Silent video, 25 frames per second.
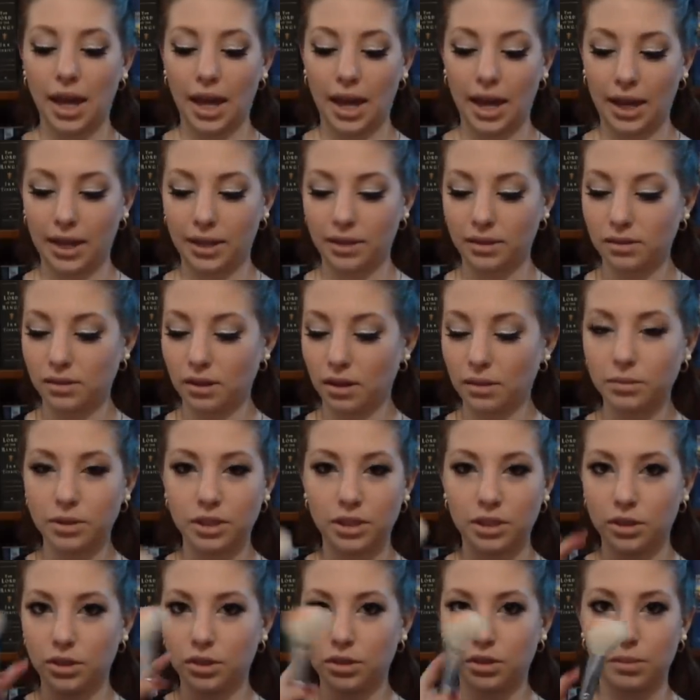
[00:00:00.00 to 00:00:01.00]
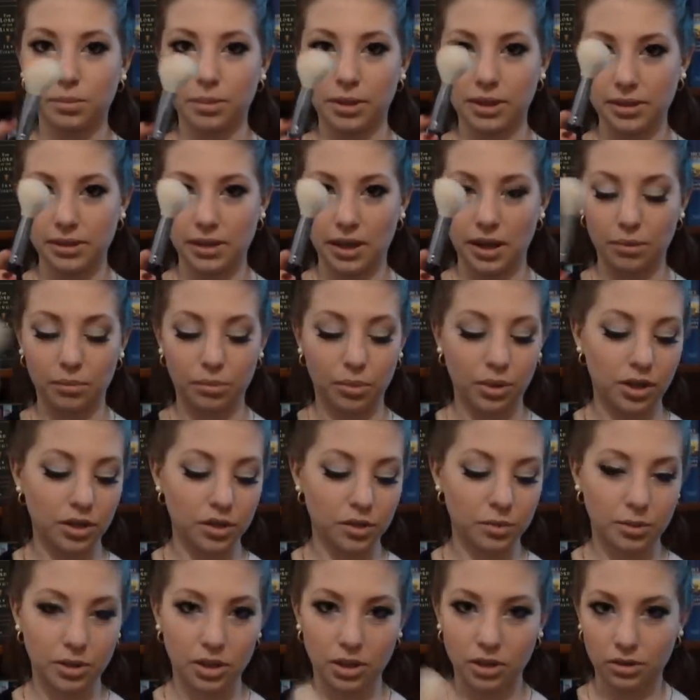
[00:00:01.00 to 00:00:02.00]
and I'm just going to use my same brush,
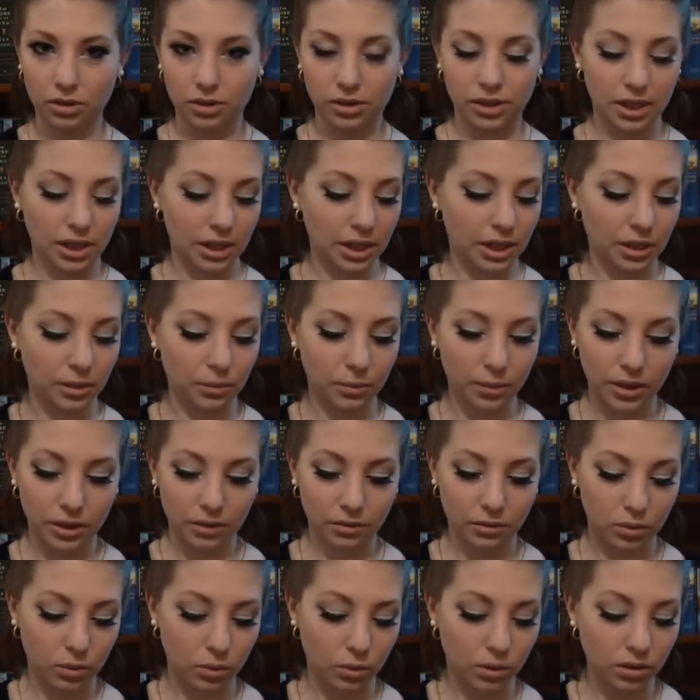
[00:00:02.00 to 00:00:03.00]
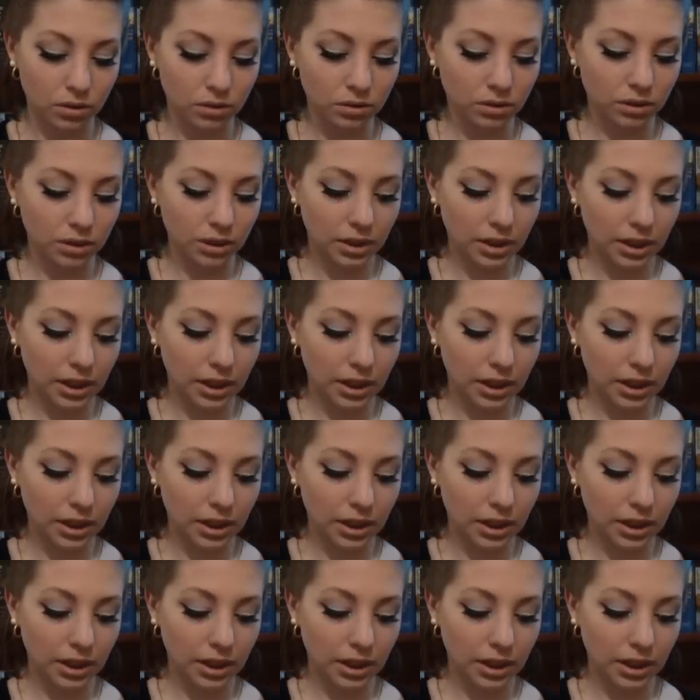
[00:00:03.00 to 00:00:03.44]
but you can use a clean one if you want.